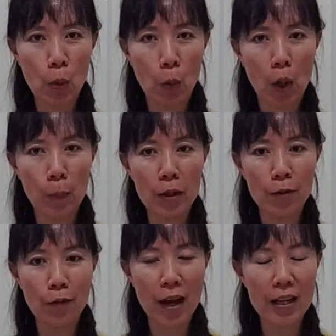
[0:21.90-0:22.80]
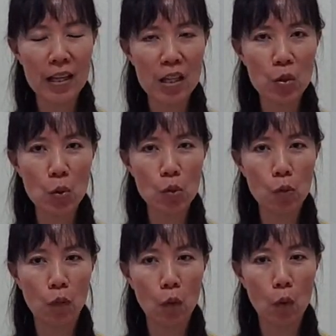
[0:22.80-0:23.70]
will be very
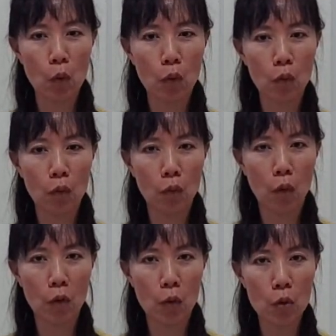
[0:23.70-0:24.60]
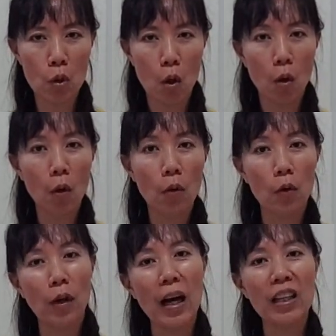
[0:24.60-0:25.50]
useful for those
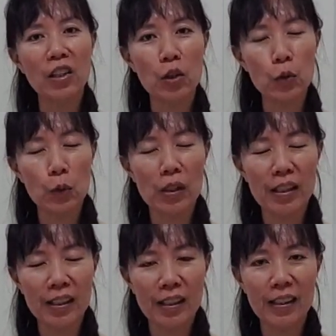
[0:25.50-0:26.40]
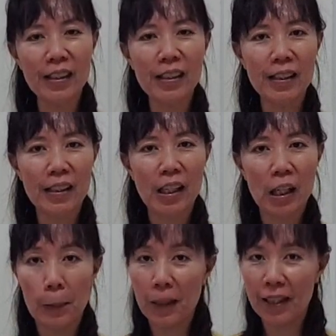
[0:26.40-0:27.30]
yoga new learner,
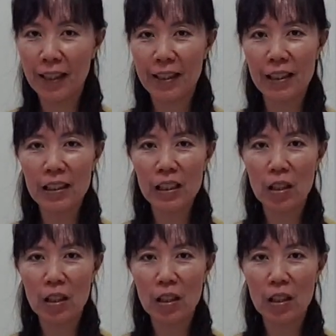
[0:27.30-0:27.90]
beginner,